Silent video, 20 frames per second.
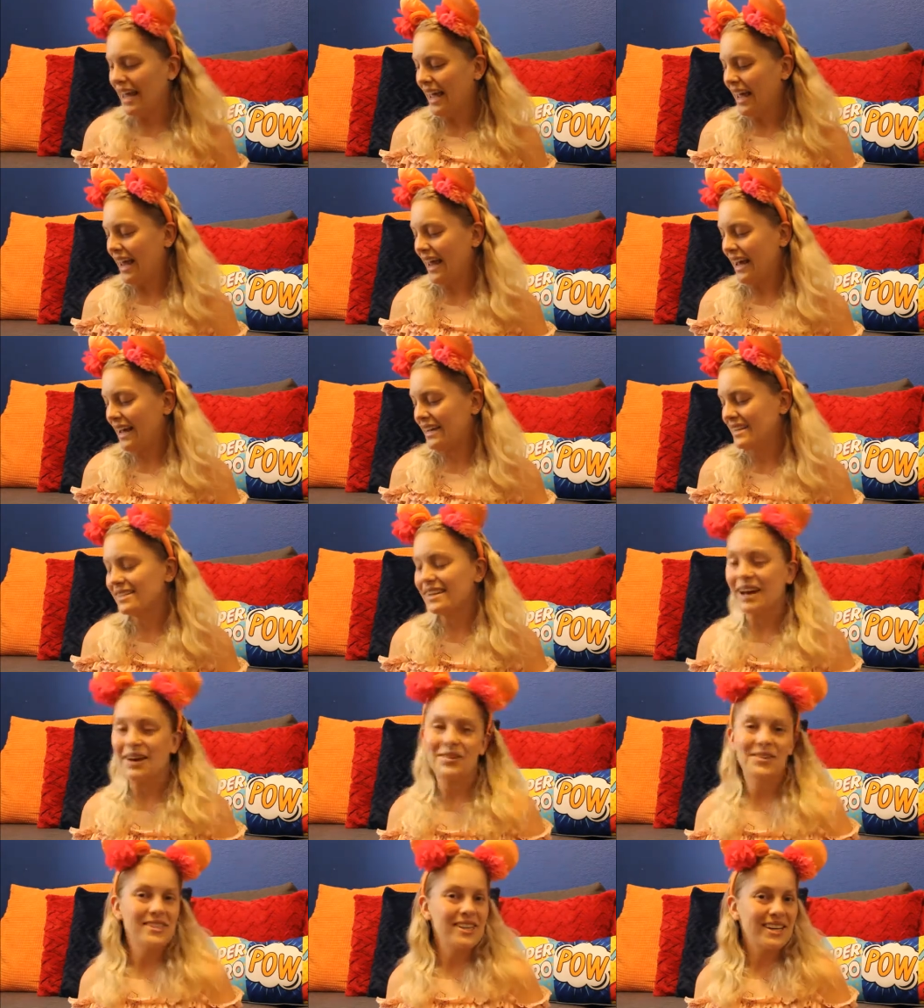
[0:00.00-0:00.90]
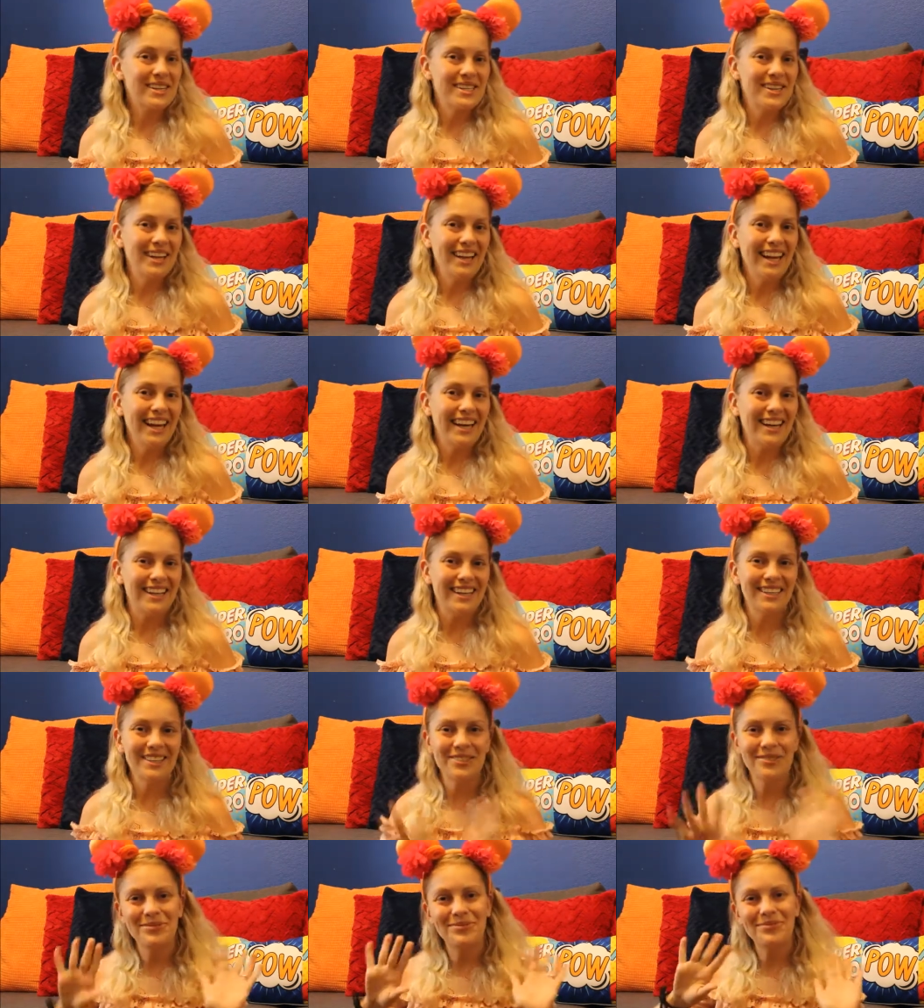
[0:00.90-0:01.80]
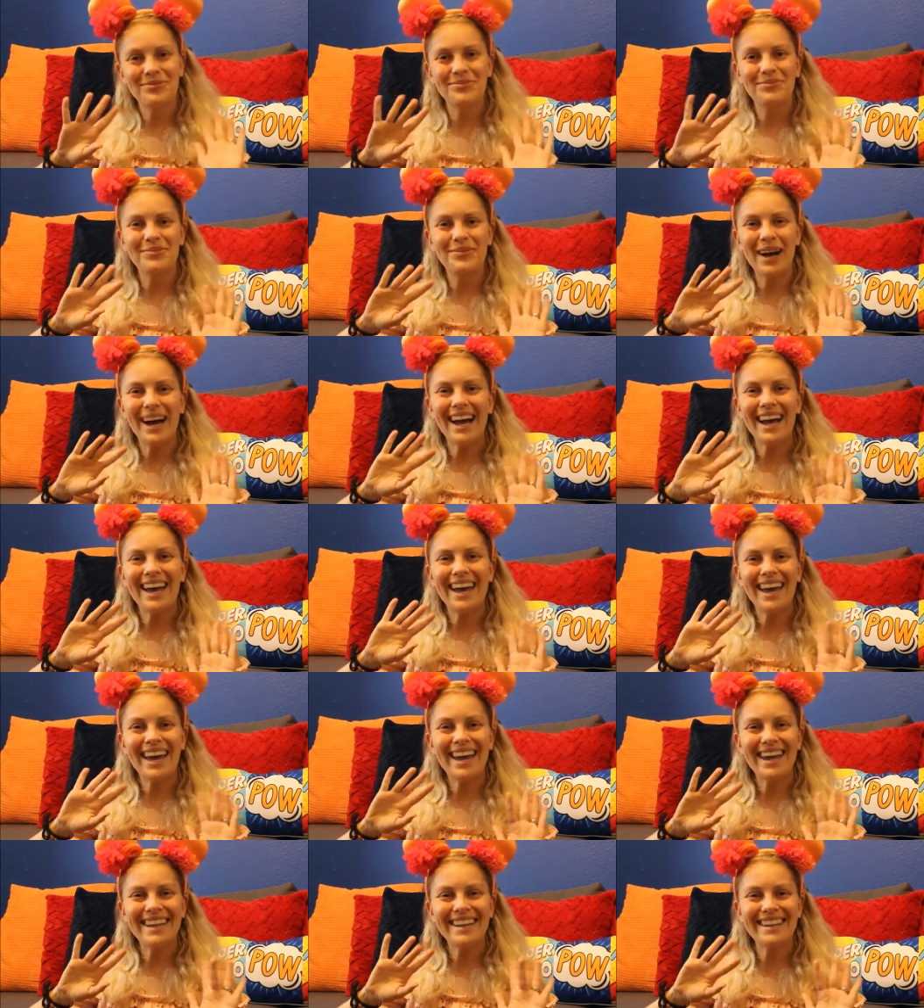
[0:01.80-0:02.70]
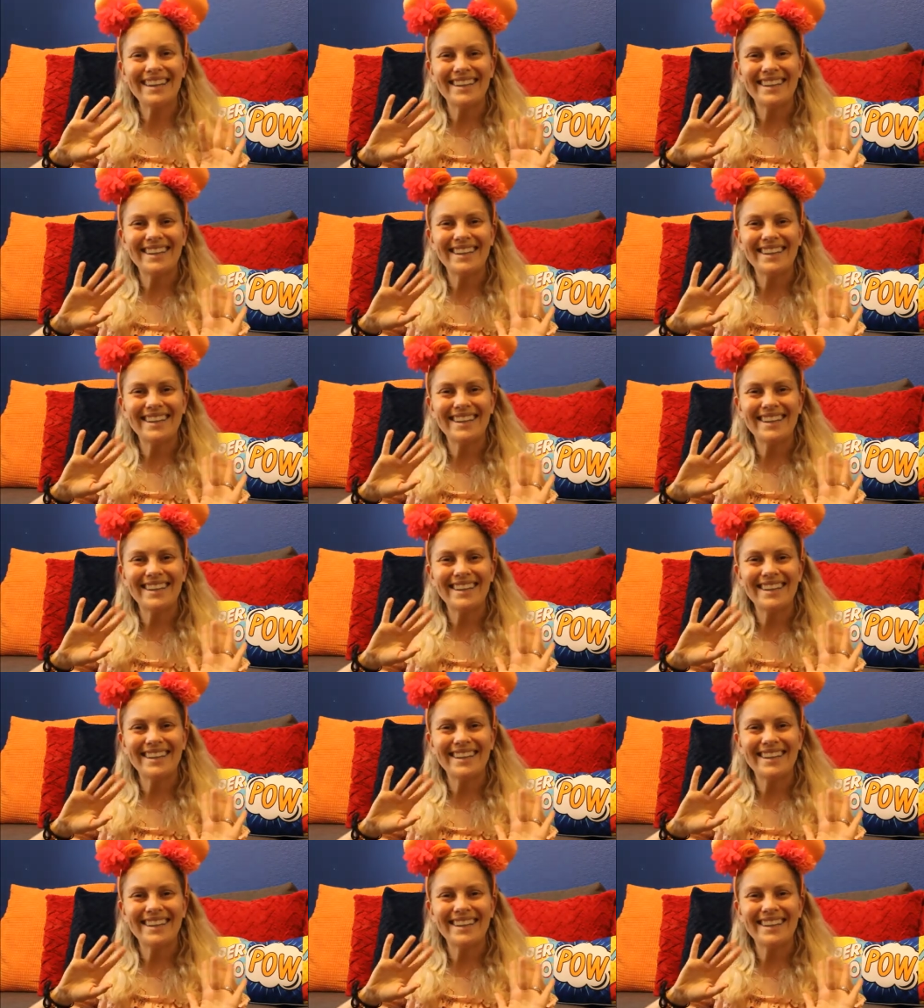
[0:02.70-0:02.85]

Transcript: and I will talk to you later. Bye!